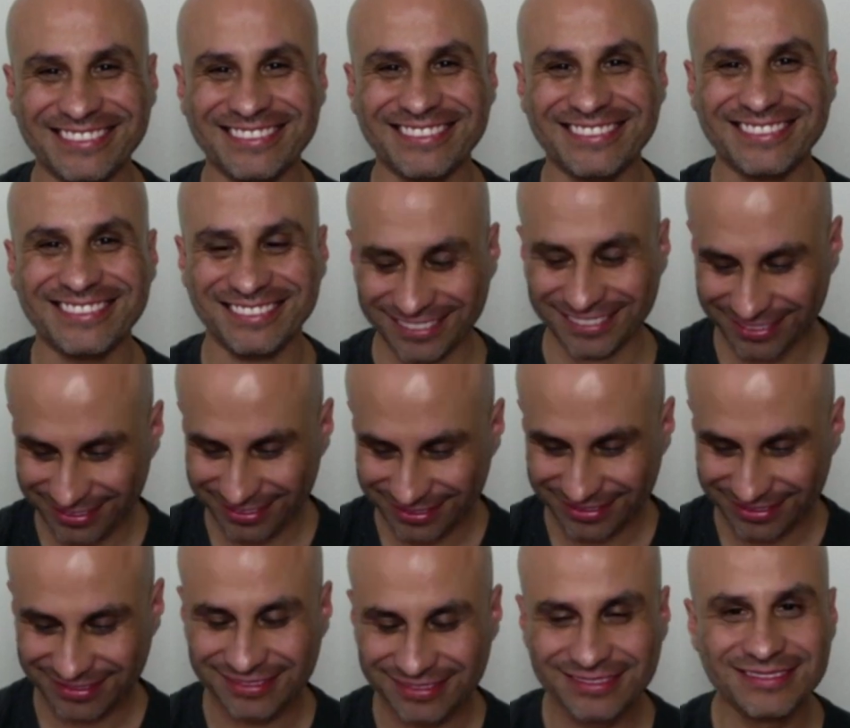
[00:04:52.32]

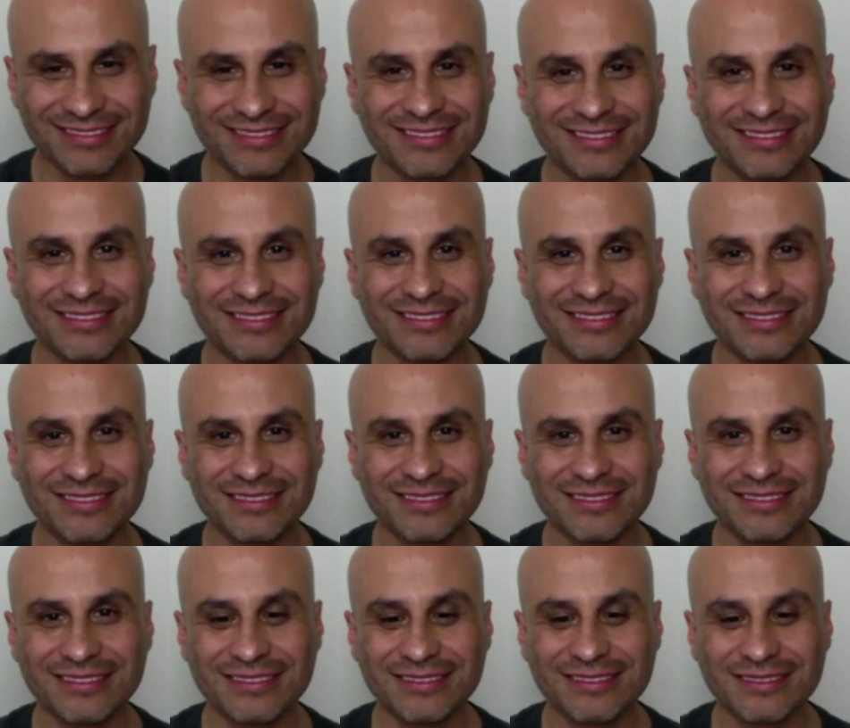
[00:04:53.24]

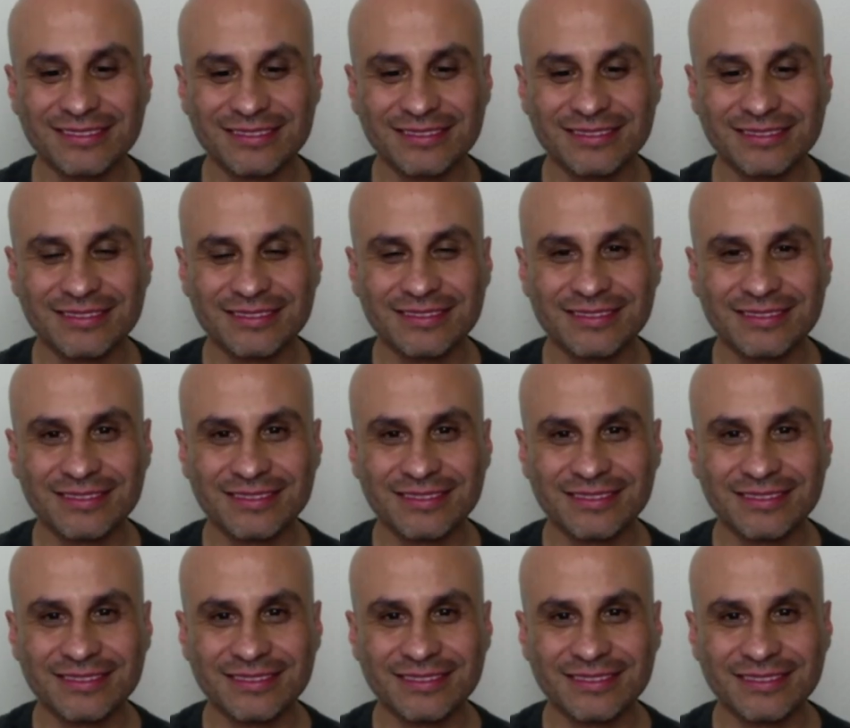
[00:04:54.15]

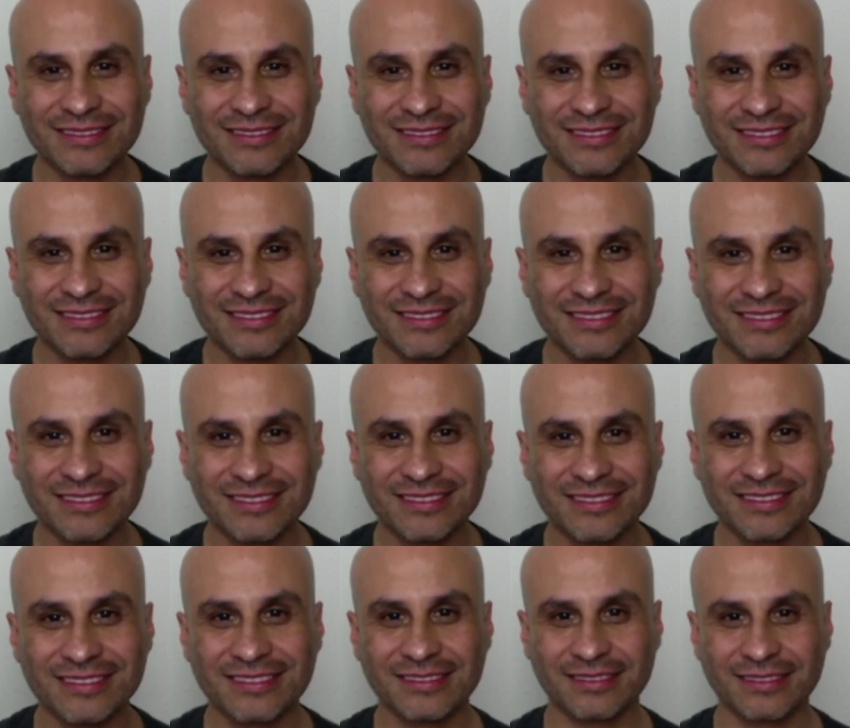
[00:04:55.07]

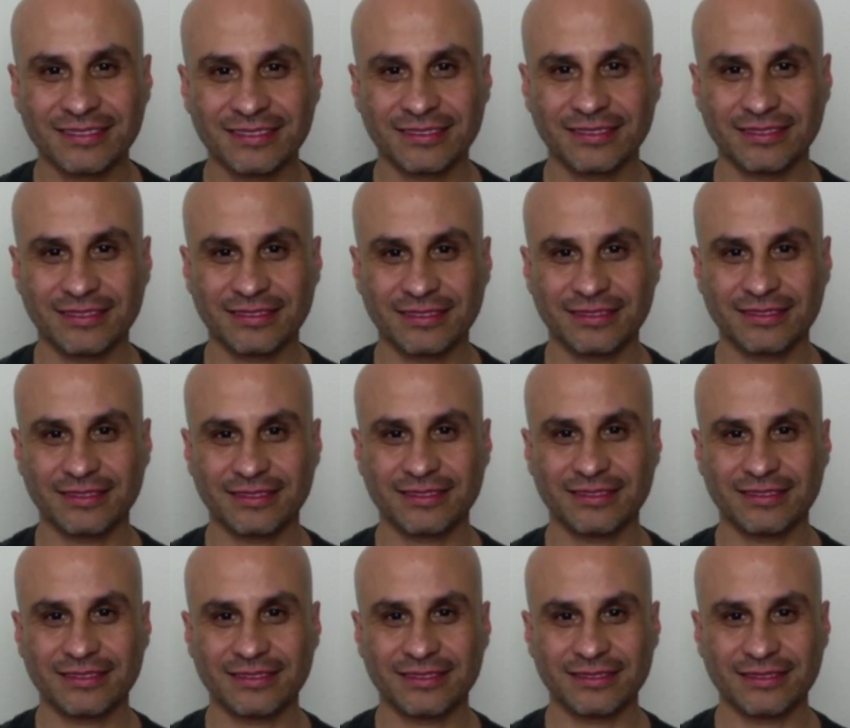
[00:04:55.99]

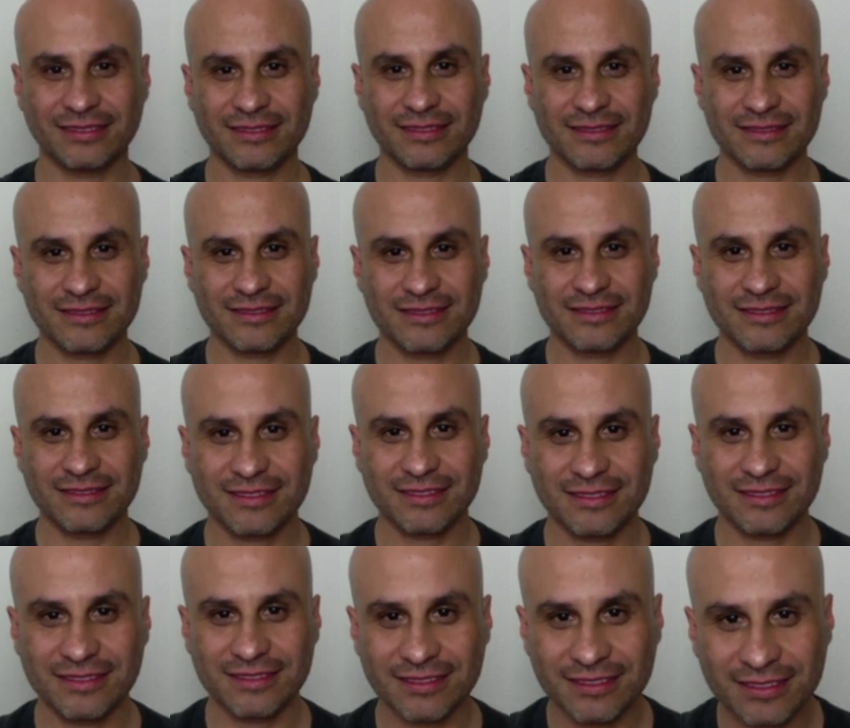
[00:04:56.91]

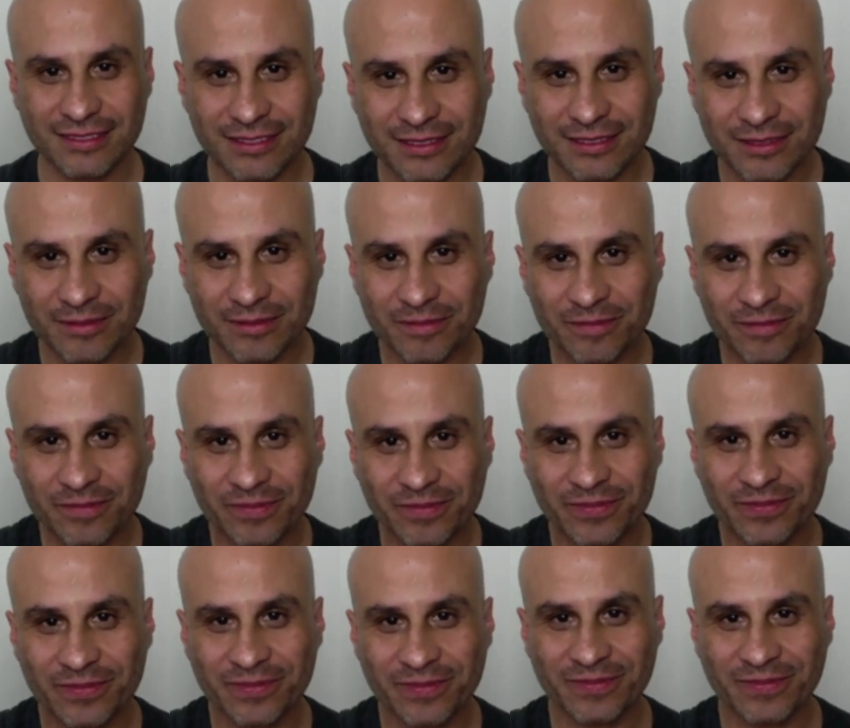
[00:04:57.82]

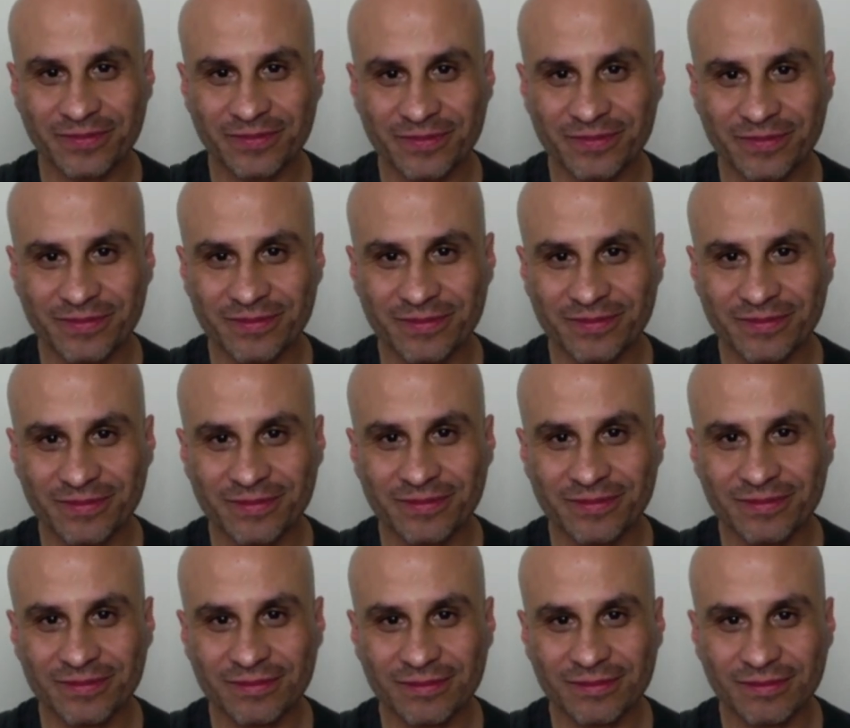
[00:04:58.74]

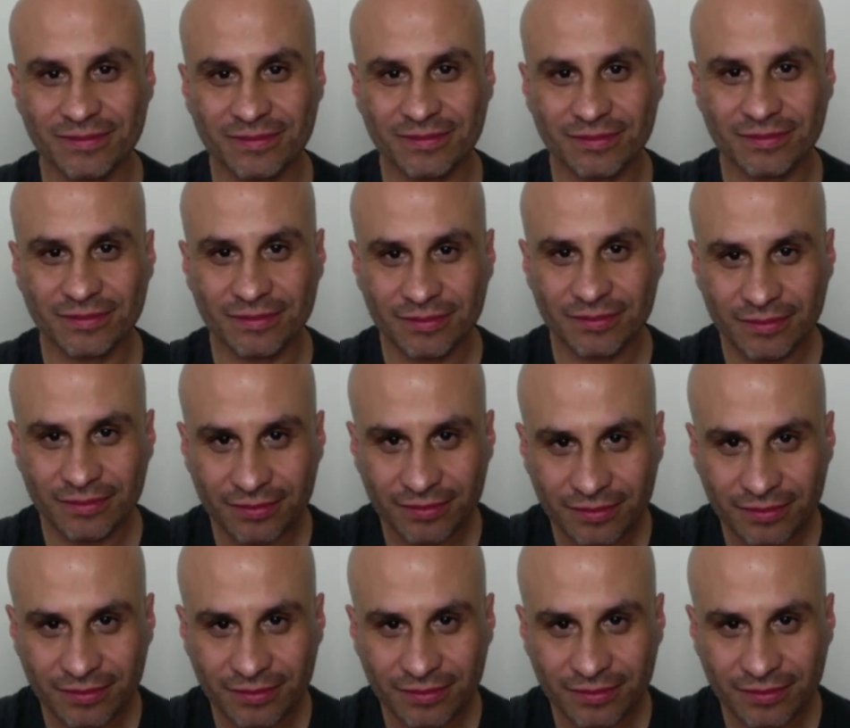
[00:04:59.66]
(silent)